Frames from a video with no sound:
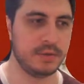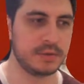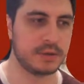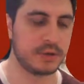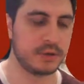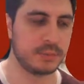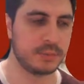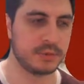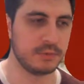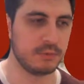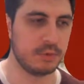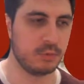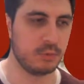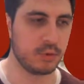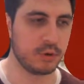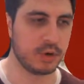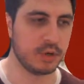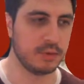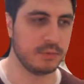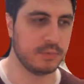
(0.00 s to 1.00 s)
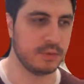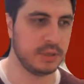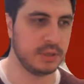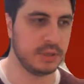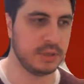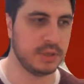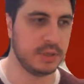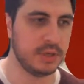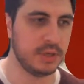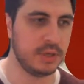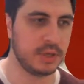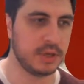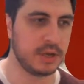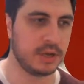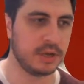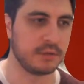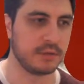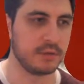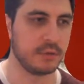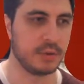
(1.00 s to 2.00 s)
terms of what we're going to be
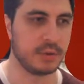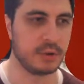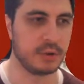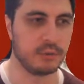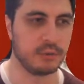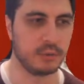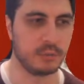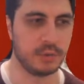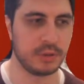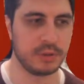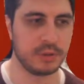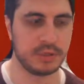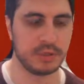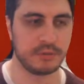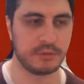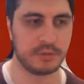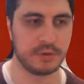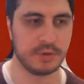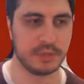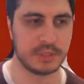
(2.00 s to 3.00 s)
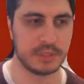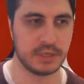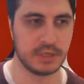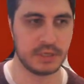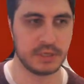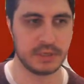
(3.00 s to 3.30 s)
kind of going over with the different